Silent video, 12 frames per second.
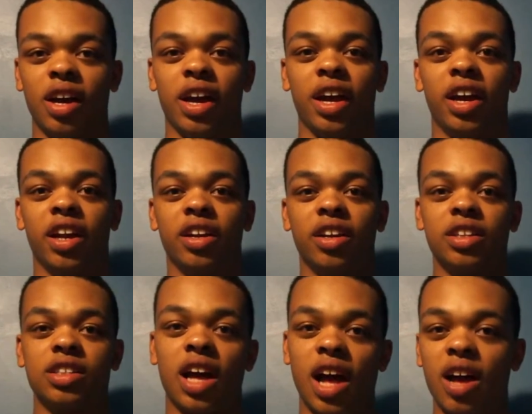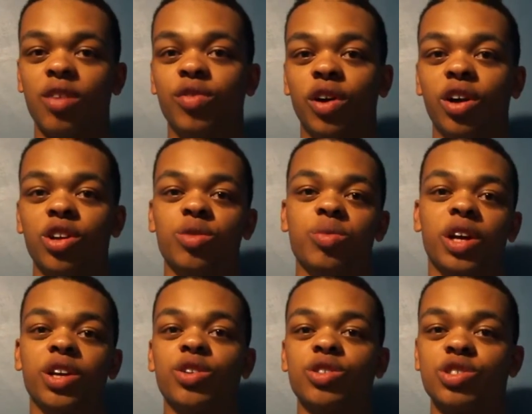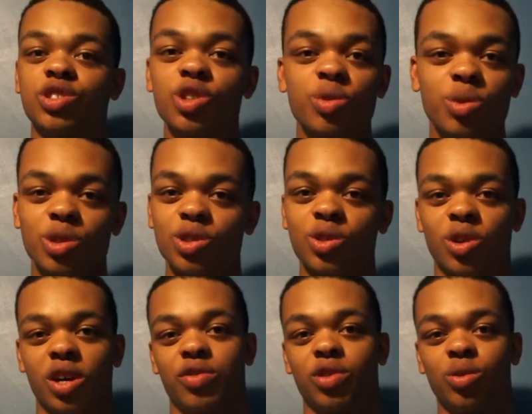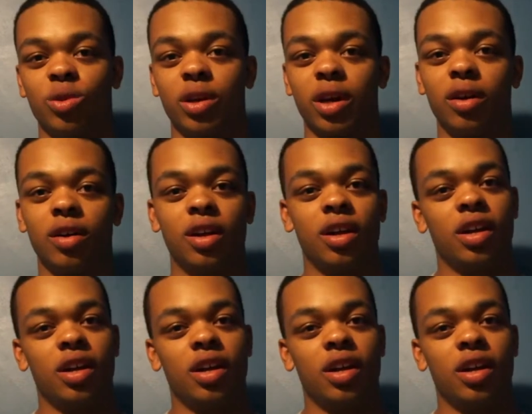and it's high volume and you're super sore after the workout,